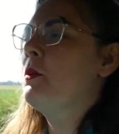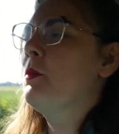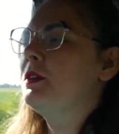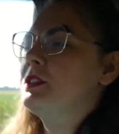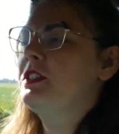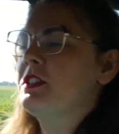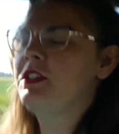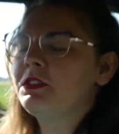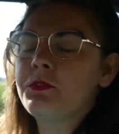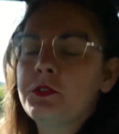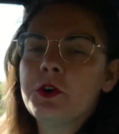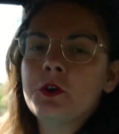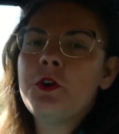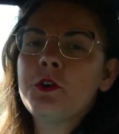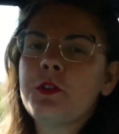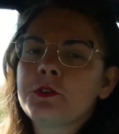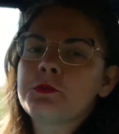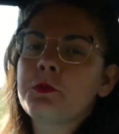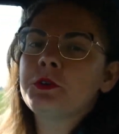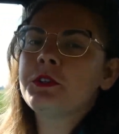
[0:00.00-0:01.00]
which is of
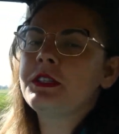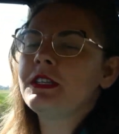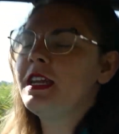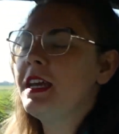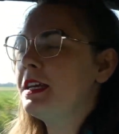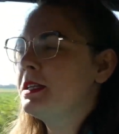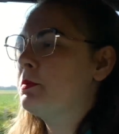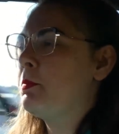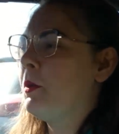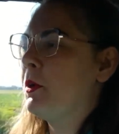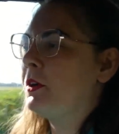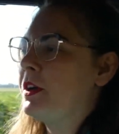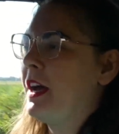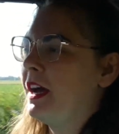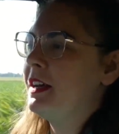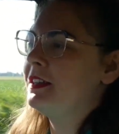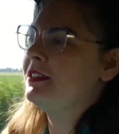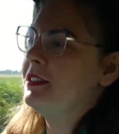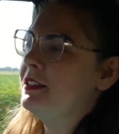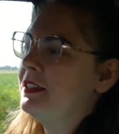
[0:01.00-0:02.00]
course what today's
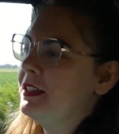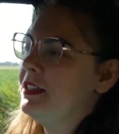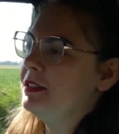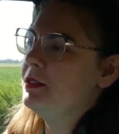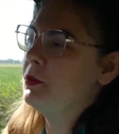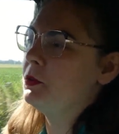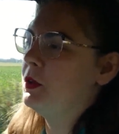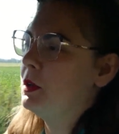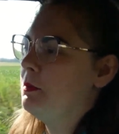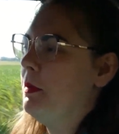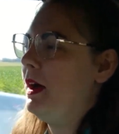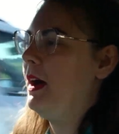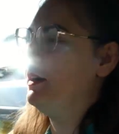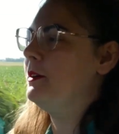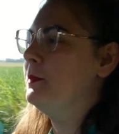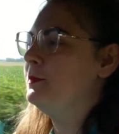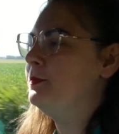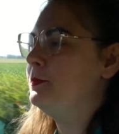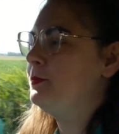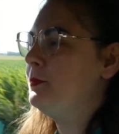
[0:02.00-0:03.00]
podcast is all about.